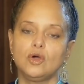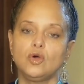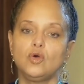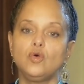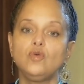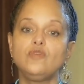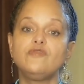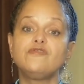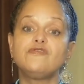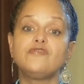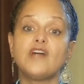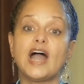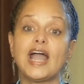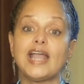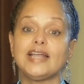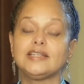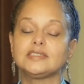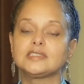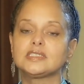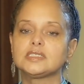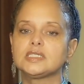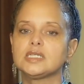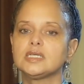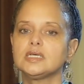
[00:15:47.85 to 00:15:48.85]
who
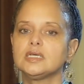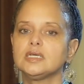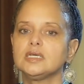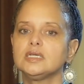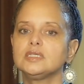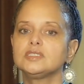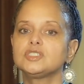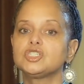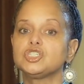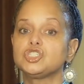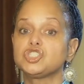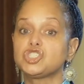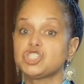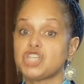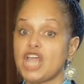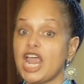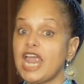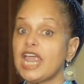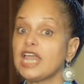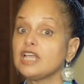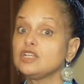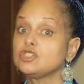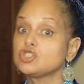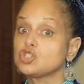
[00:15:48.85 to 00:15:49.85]
fights to
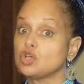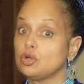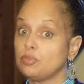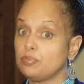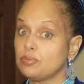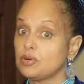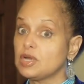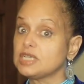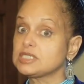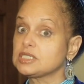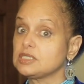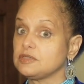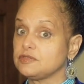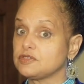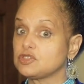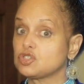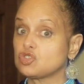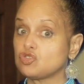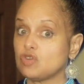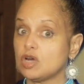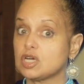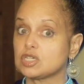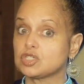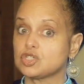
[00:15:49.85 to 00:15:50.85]
change oppressive
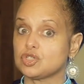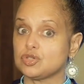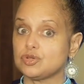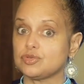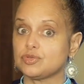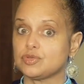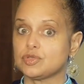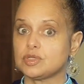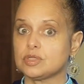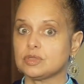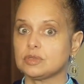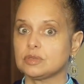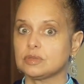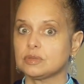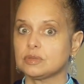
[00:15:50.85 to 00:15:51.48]
structures?